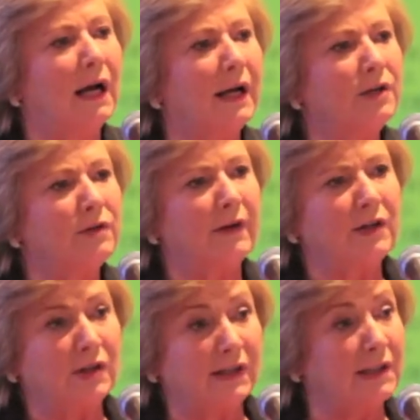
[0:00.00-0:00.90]

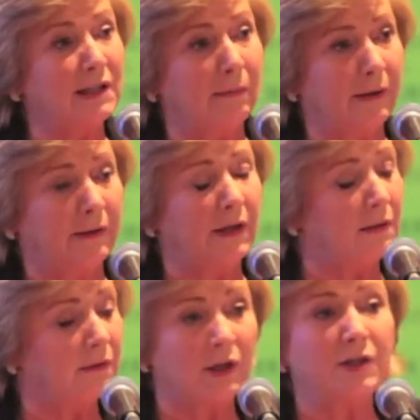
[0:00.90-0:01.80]
interventions in Dublin. The
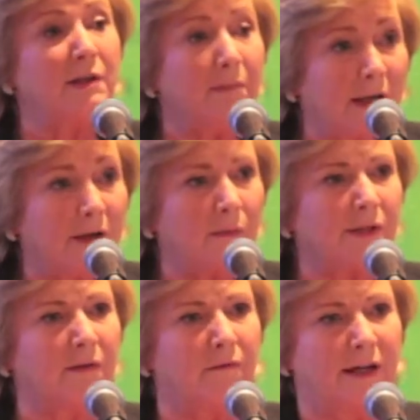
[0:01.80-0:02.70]
30 million
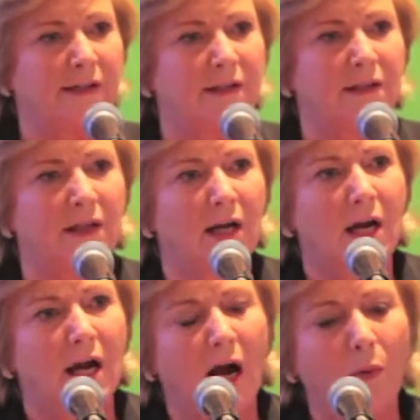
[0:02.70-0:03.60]
was invested,
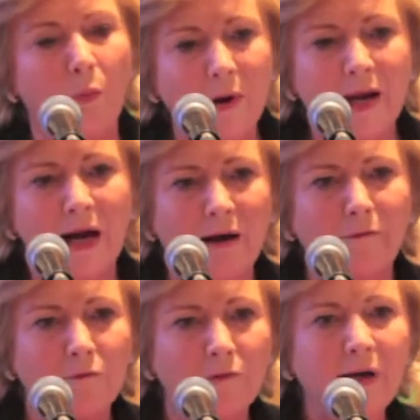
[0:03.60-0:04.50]
and we
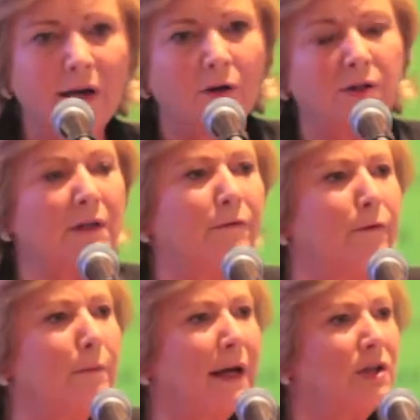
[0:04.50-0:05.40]
have really good
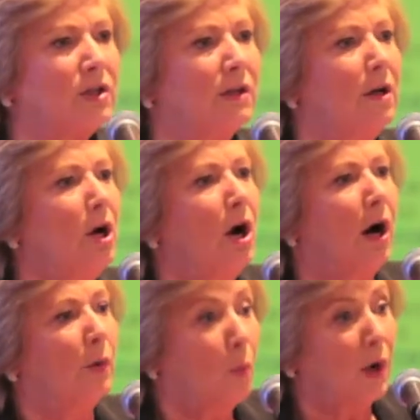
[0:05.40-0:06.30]
information
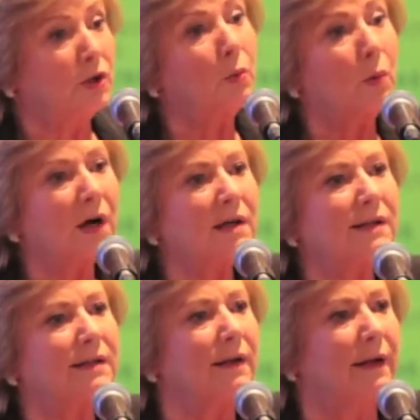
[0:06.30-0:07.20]
on what
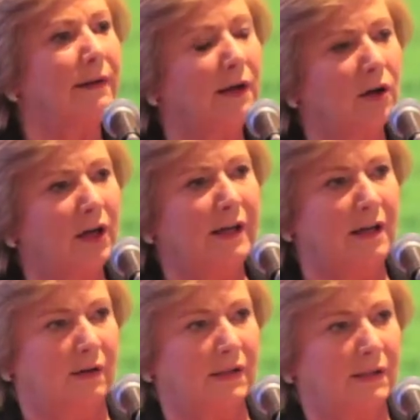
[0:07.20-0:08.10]
works in the early
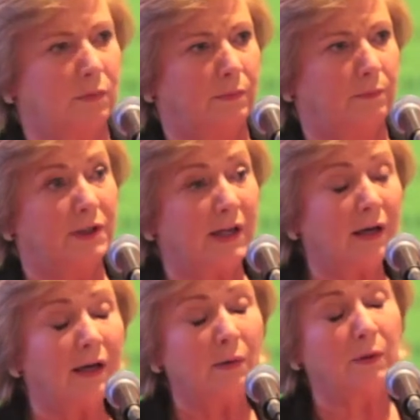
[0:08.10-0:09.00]
years,
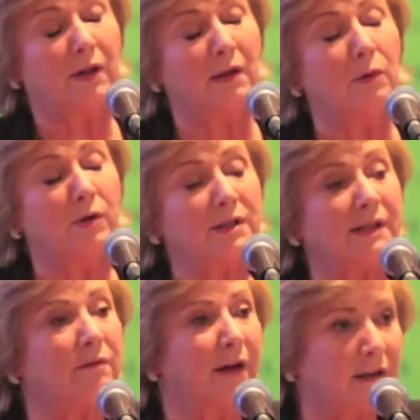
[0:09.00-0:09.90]
particularly with the more
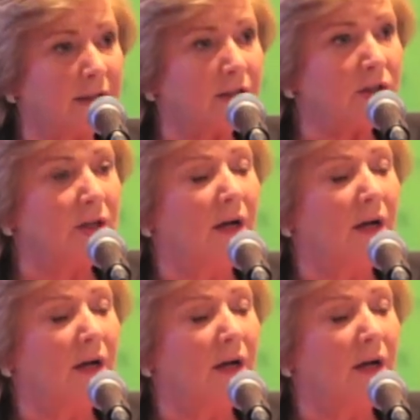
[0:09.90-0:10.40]
disadvantaged